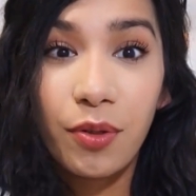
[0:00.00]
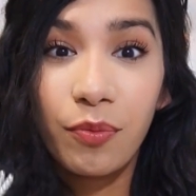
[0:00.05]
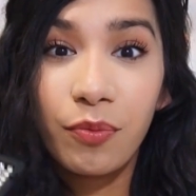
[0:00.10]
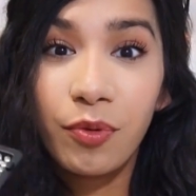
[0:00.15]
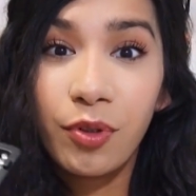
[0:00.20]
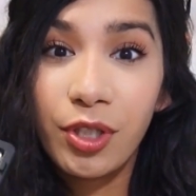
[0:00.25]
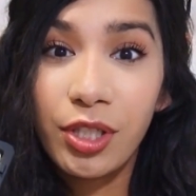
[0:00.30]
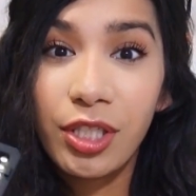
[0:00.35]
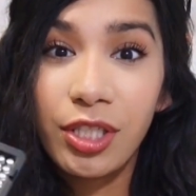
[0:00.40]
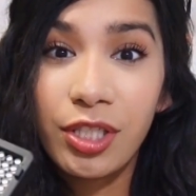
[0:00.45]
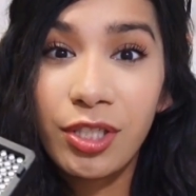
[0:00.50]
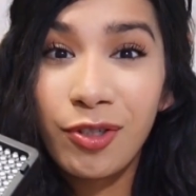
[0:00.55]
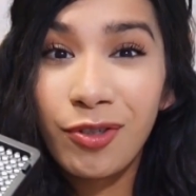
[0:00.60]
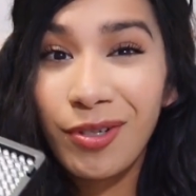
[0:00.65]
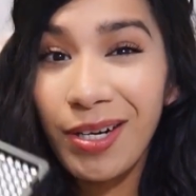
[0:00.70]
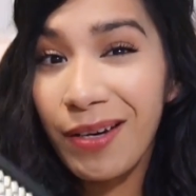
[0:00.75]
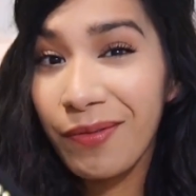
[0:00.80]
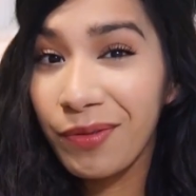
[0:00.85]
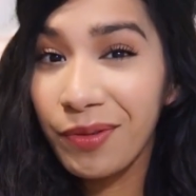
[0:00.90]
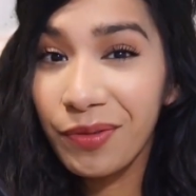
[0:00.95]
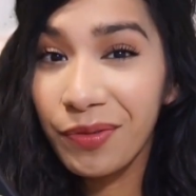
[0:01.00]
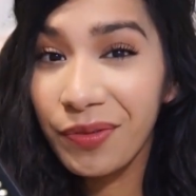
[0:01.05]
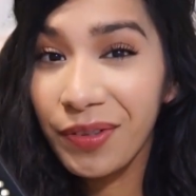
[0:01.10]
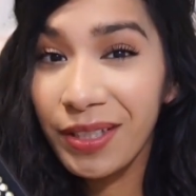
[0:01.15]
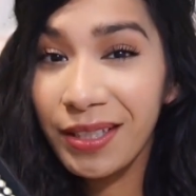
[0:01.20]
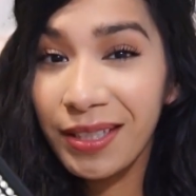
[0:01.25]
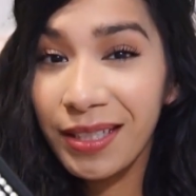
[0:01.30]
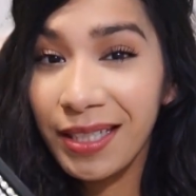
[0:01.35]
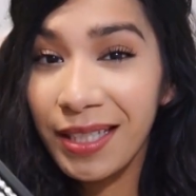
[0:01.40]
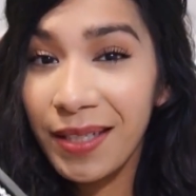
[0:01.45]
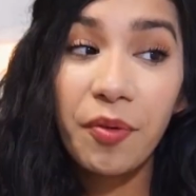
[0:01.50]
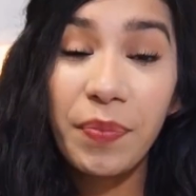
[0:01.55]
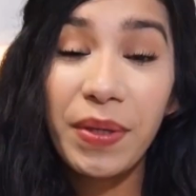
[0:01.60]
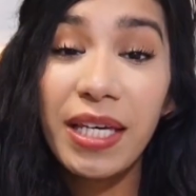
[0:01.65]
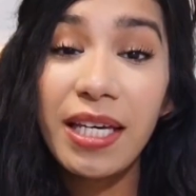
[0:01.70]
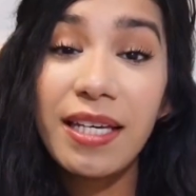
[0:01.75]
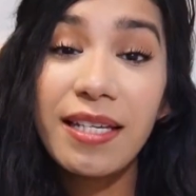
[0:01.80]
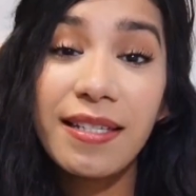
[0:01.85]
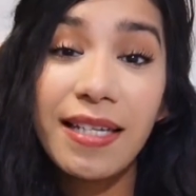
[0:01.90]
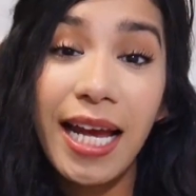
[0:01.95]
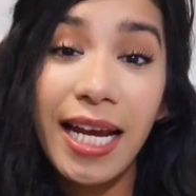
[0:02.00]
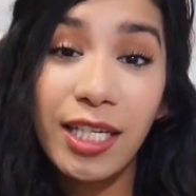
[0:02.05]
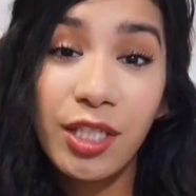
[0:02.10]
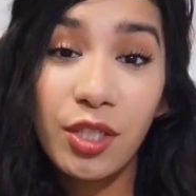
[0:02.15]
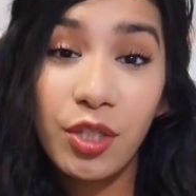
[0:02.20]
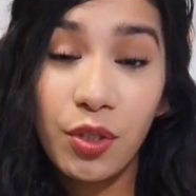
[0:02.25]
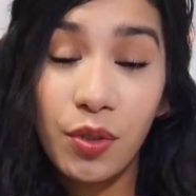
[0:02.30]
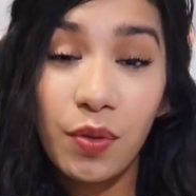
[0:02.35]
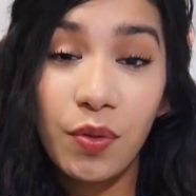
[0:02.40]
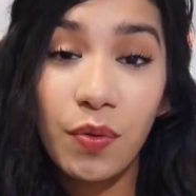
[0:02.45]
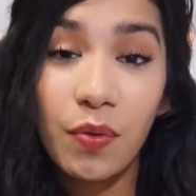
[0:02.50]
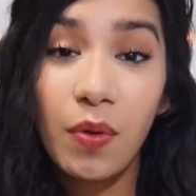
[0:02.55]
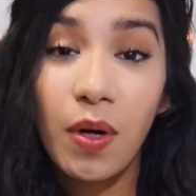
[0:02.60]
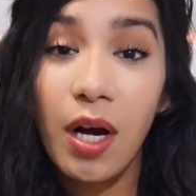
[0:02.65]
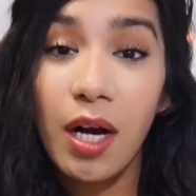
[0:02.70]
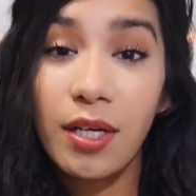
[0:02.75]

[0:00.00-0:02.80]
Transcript: more travel friendly because I do